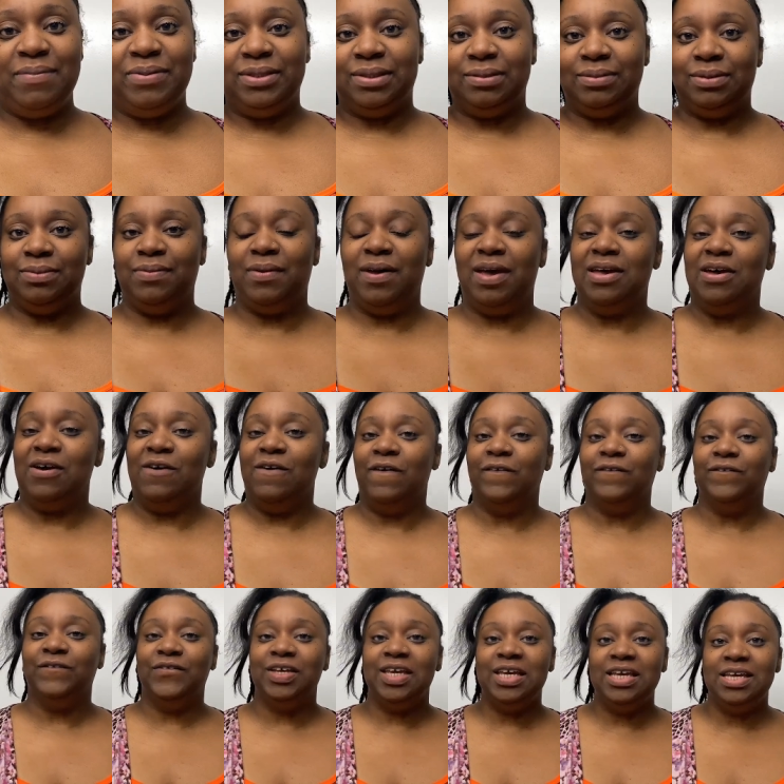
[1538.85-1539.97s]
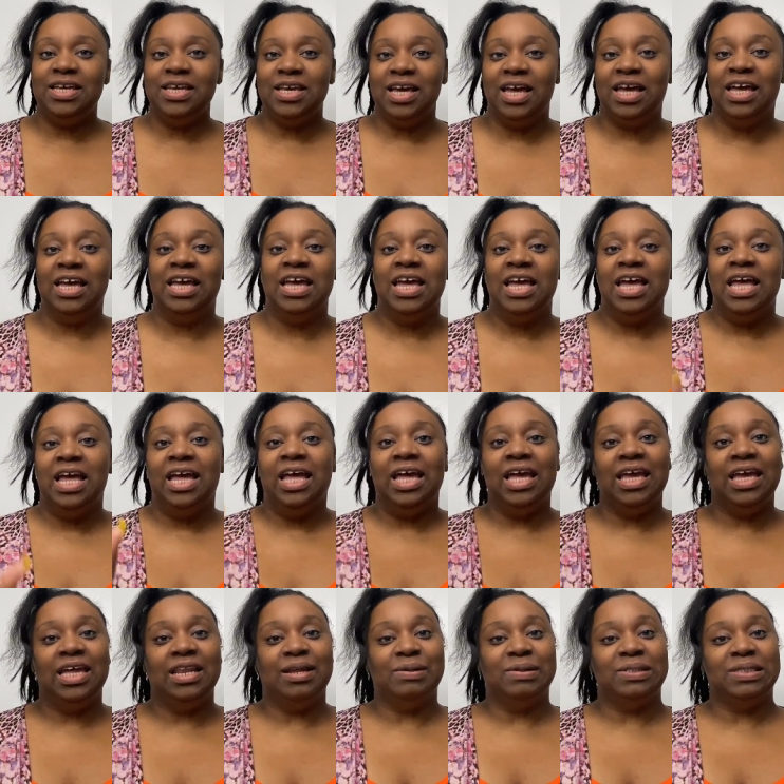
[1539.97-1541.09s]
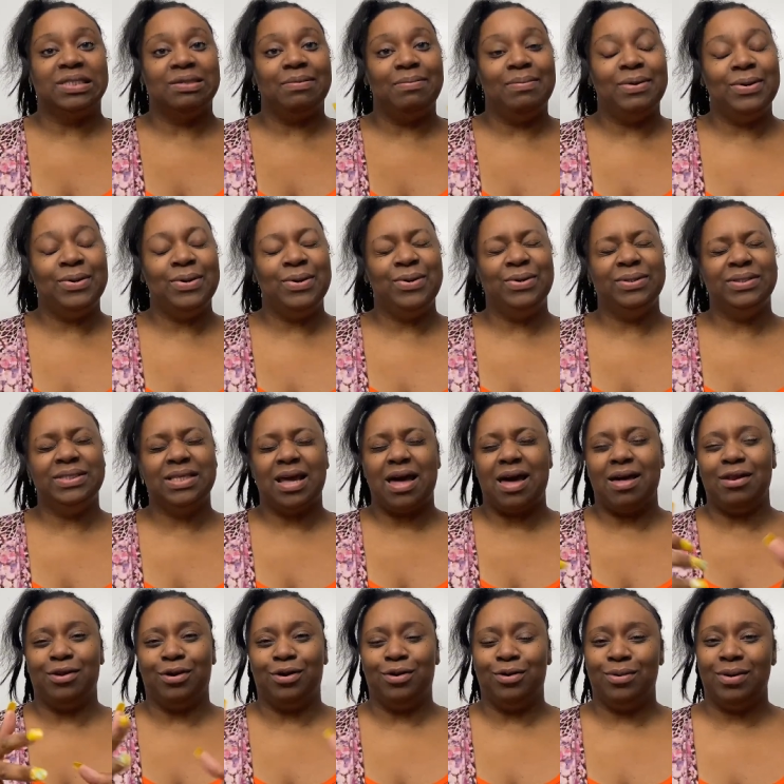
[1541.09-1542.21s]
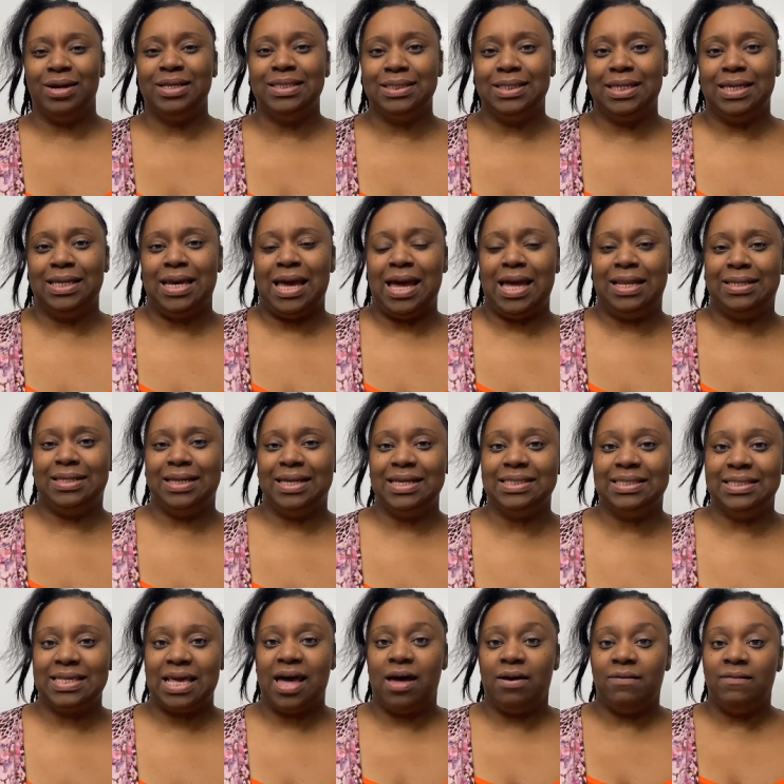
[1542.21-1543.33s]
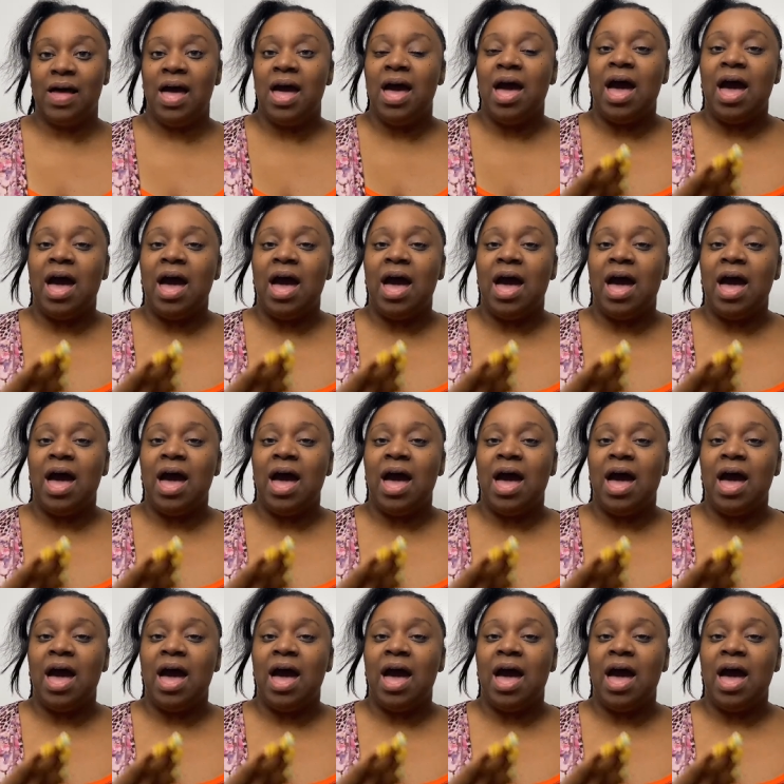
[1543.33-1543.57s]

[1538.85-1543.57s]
Put some toothpaste on your feet and get them smooth. Take all the crusty and dusty off.